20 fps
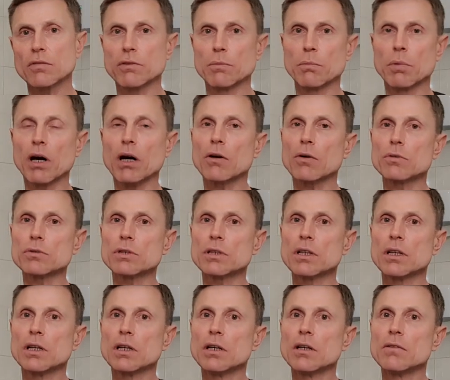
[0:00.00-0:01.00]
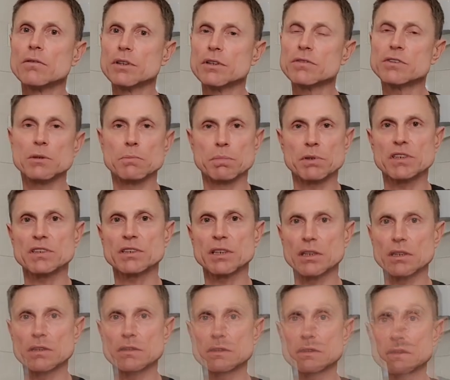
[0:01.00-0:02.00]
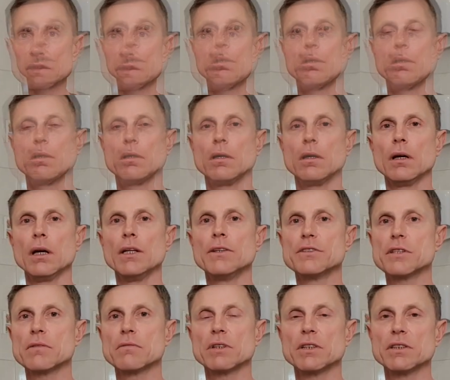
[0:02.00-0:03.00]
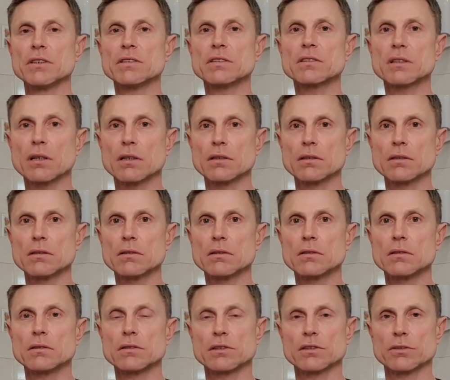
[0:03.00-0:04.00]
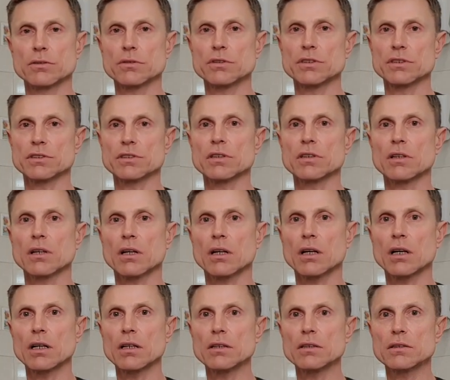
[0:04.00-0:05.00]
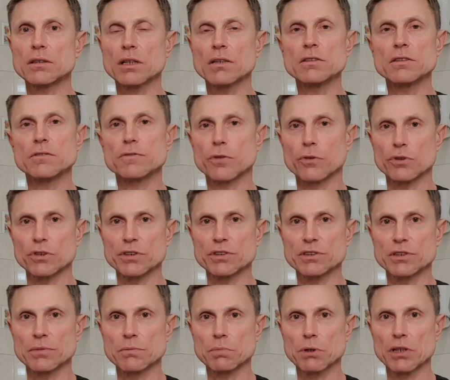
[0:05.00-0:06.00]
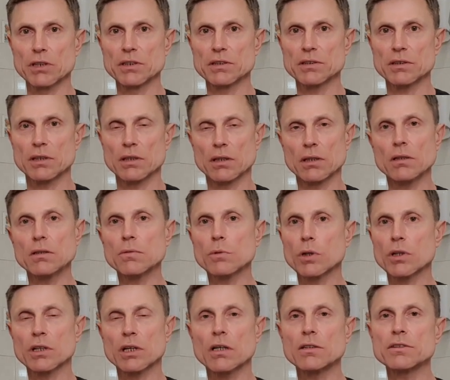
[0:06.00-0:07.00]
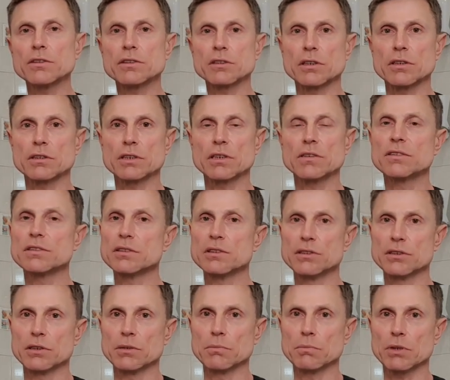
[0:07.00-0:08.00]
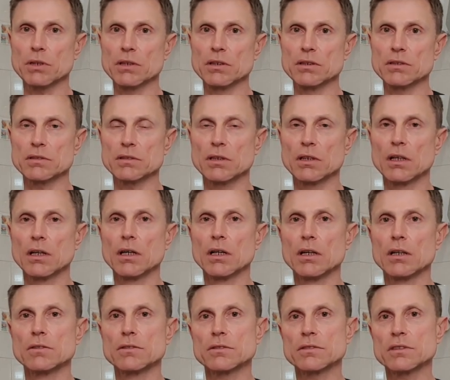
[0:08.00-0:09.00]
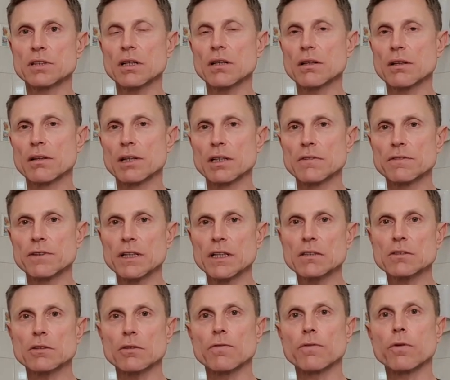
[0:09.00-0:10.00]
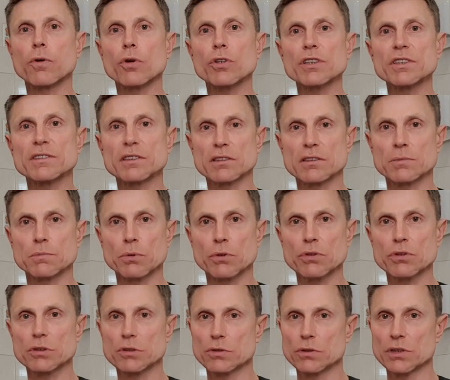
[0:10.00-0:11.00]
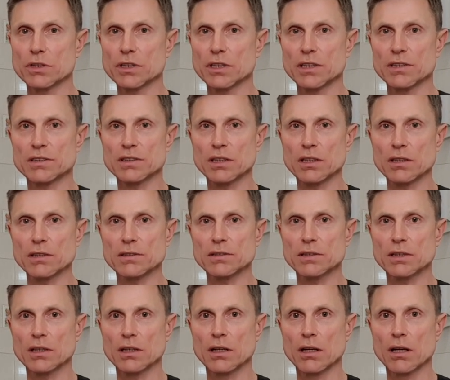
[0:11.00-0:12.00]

of about 50%. In Taiwanese study, researchers hired 90 forestry employees and 110 city employees to study the effect of forest exposure to NK cells